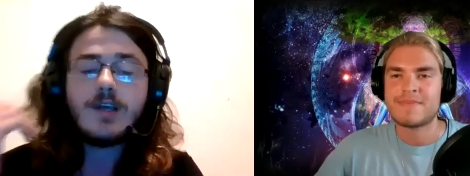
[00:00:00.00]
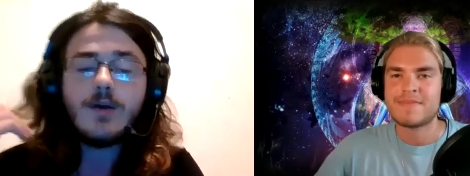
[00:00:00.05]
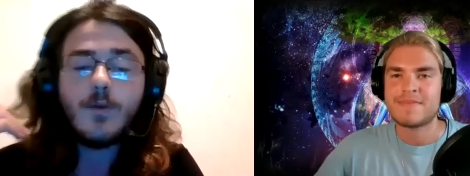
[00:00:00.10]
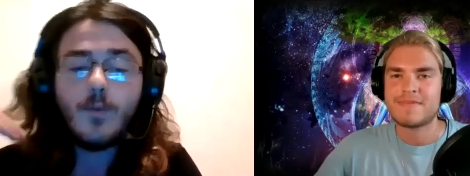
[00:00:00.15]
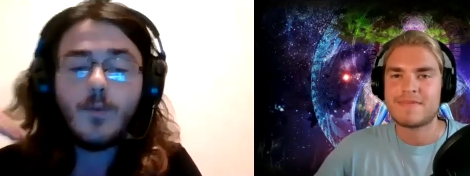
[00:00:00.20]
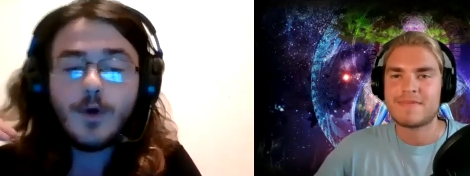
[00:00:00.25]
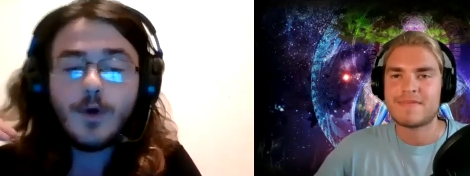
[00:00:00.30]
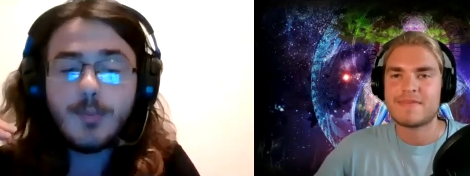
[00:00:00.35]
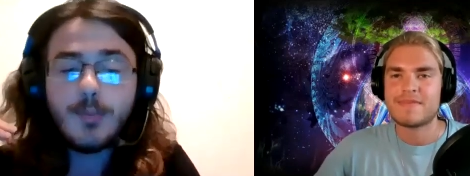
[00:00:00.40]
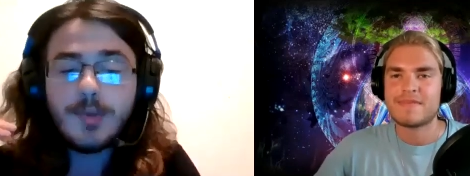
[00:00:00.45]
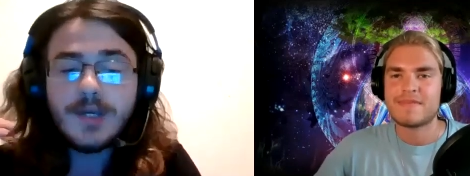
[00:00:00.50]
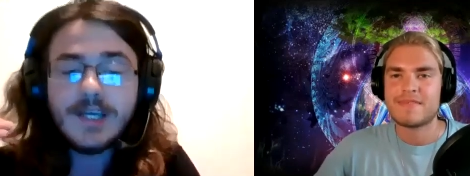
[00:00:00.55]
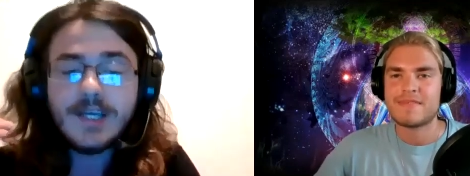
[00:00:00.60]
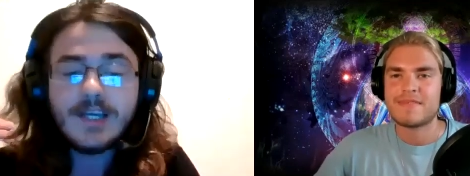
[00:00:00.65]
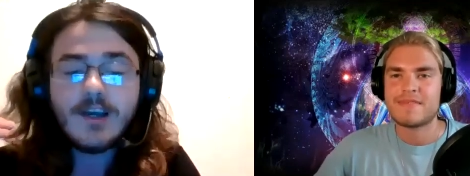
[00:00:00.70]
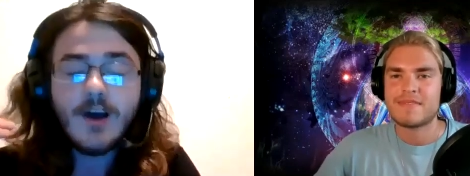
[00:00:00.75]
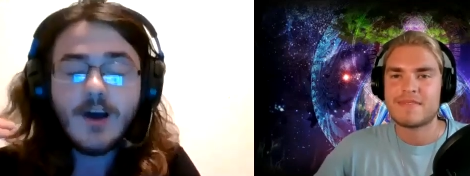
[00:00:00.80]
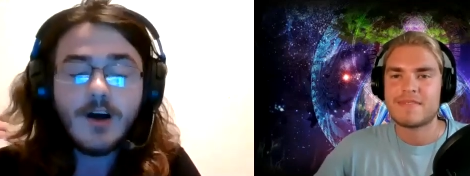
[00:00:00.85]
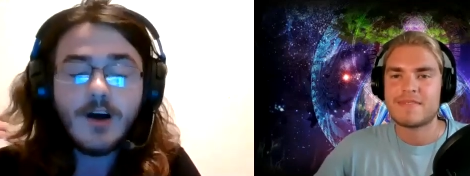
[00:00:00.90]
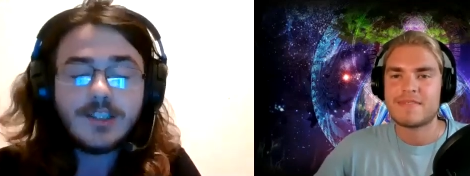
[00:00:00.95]
Speaker 1: will be
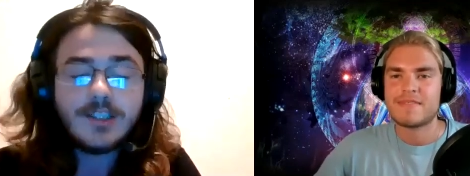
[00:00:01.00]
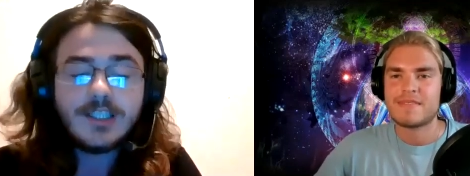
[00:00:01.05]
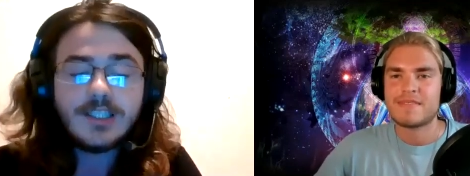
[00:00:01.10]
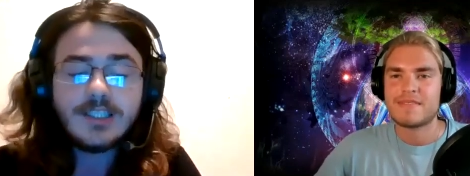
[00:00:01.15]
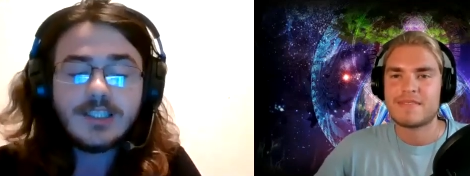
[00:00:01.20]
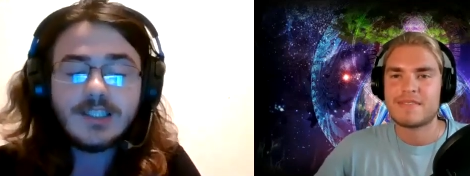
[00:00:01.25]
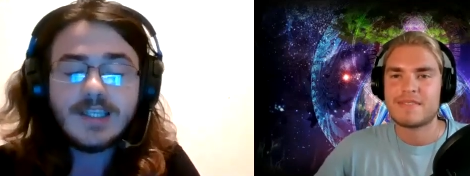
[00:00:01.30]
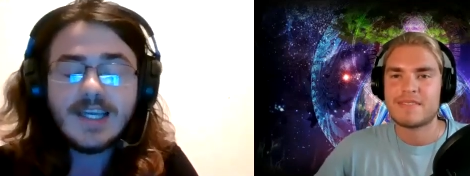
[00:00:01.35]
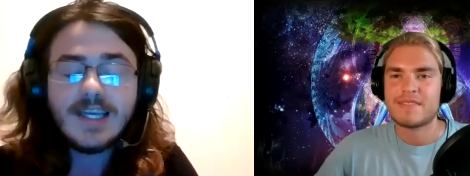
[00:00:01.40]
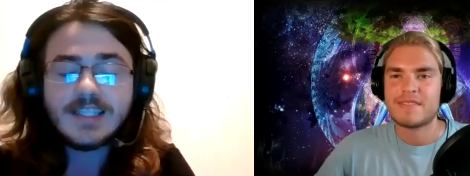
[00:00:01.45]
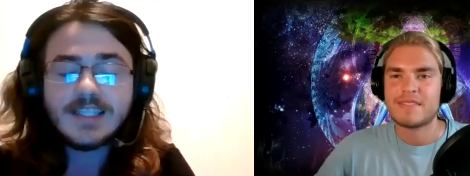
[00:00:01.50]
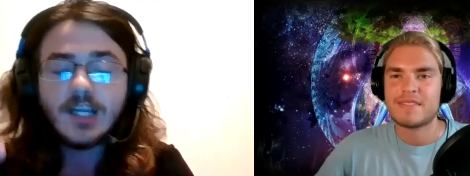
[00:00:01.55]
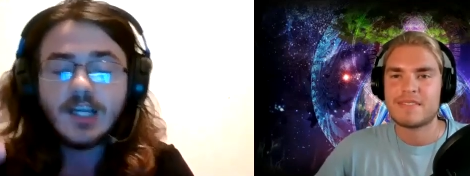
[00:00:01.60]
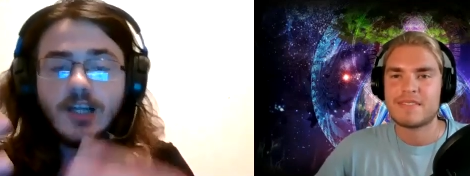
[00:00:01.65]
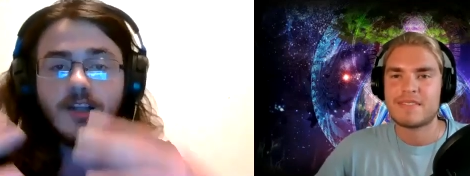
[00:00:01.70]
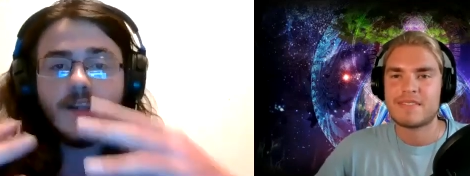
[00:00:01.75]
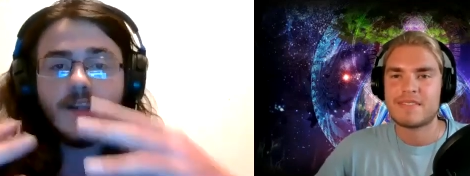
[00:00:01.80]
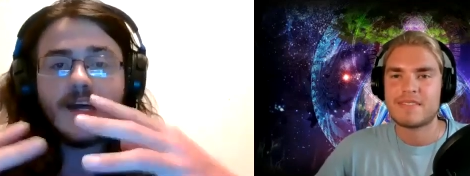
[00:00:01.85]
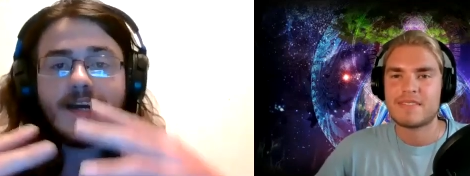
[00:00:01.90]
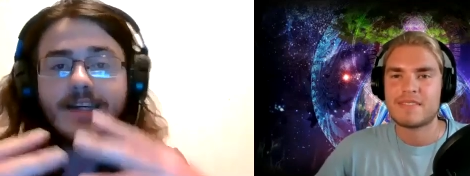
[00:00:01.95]
consciously as a
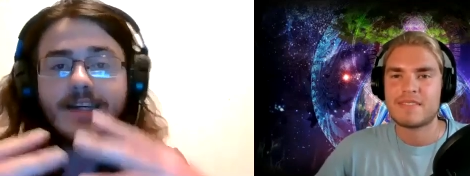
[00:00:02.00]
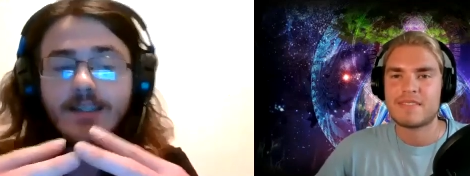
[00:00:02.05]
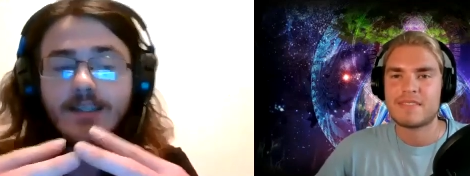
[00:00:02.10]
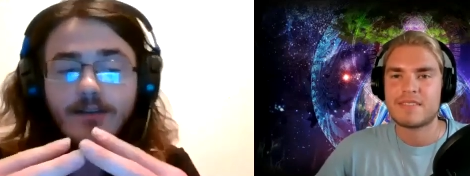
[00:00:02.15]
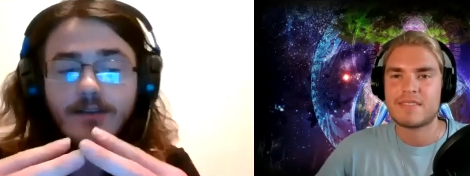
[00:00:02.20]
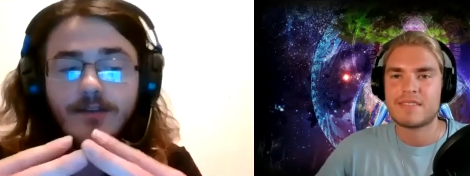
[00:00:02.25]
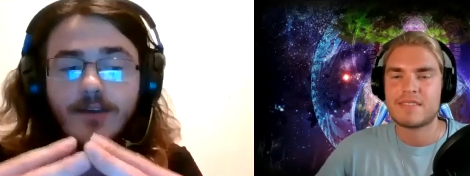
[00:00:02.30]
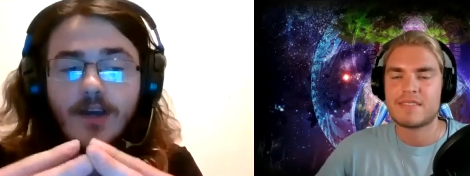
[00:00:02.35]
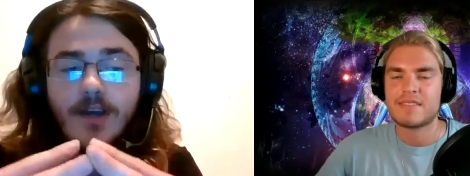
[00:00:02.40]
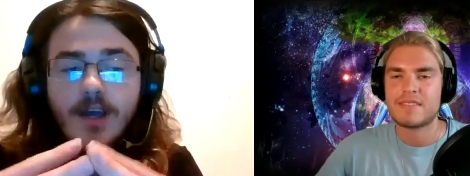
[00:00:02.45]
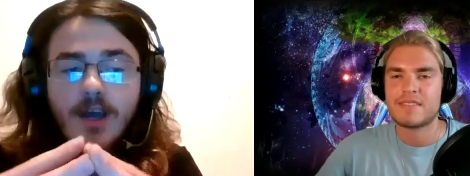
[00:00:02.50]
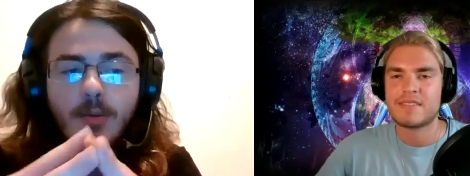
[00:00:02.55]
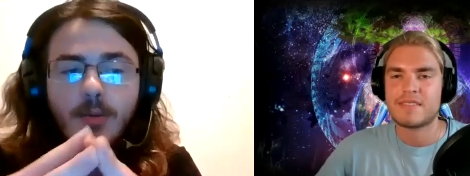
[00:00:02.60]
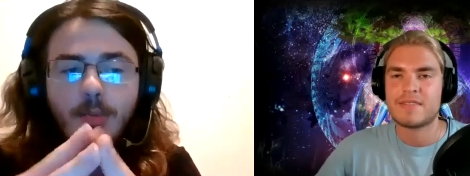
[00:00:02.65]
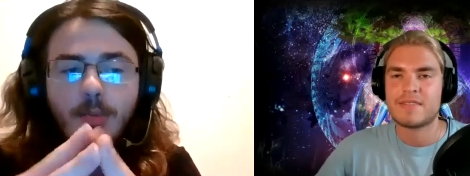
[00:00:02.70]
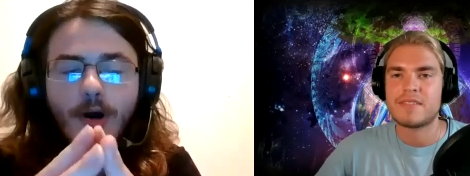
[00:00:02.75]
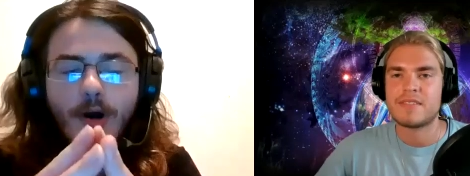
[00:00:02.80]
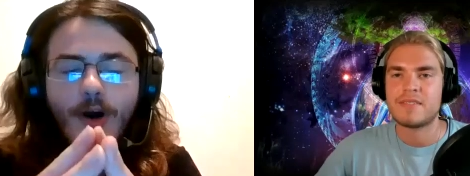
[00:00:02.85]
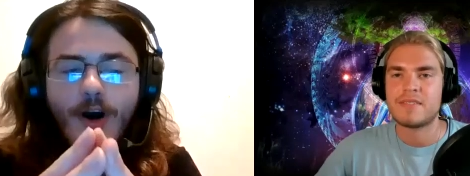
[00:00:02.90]
collective, but